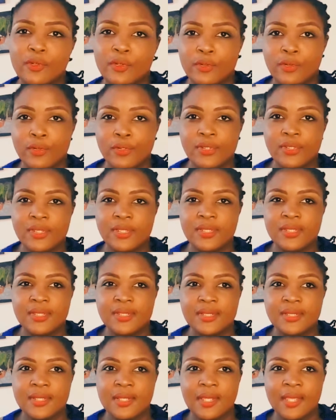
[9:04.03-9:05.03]

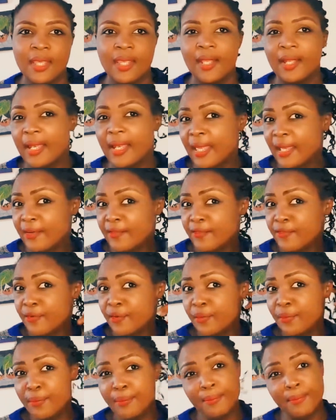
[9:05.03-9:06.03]
fluorosis. Like
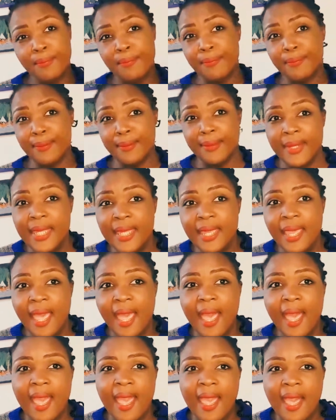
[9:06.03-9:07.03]
for me,
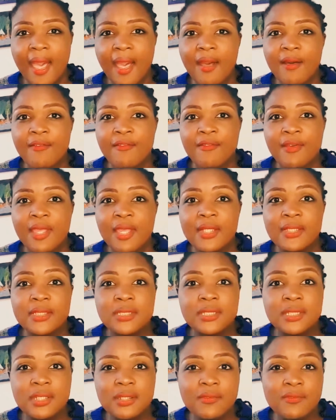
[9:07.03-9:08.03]
I have
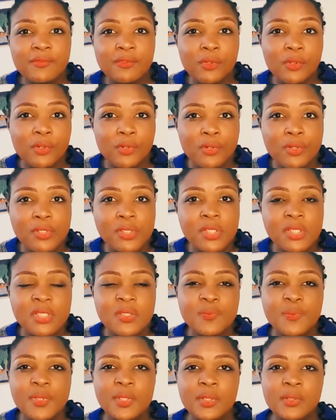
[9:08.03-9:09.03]
extreme
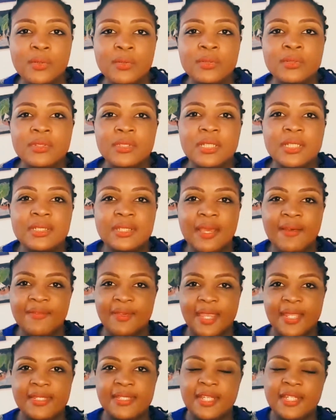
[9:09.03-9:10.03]
fluorosis because it
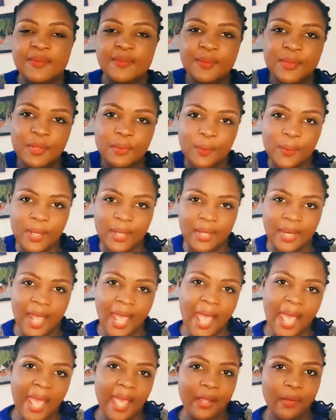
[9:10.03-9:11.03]
affected me when
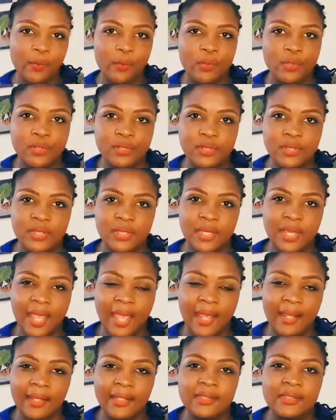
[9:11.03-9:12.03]
I was
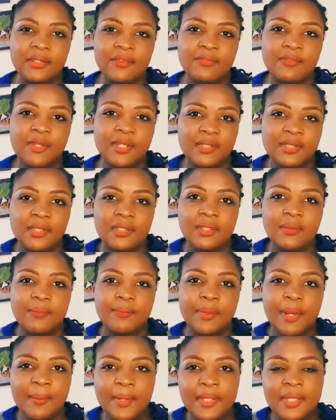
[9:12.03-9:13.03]
young. It affected the
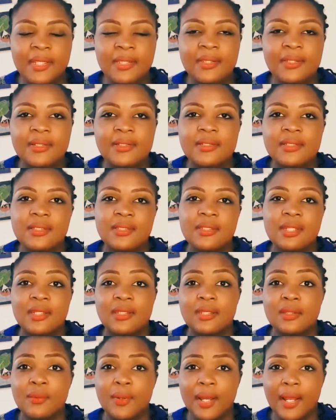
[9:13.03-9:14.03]
permanent teeth
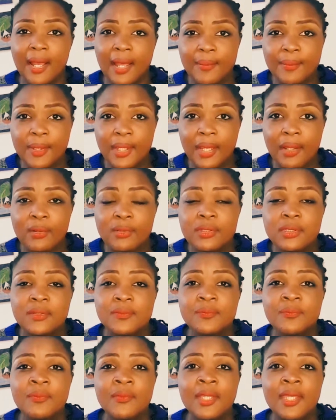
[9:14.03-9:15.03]
that they were coming out
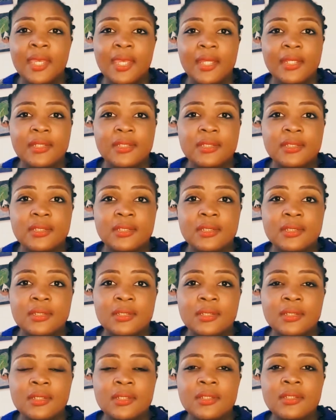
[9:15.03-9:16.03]
and
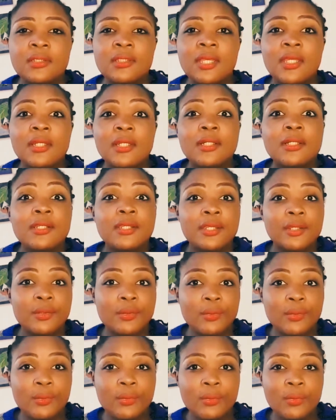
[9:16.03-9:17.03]
they
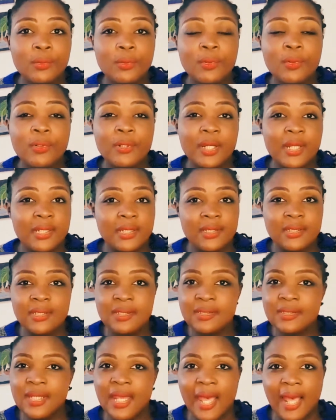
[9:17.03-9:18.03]
grew already
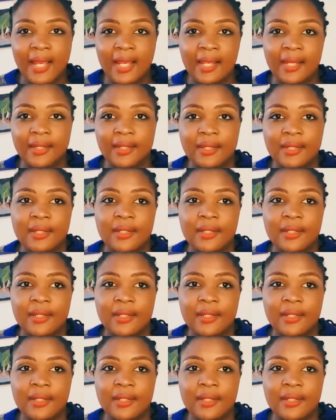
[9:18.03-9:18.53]
discolored.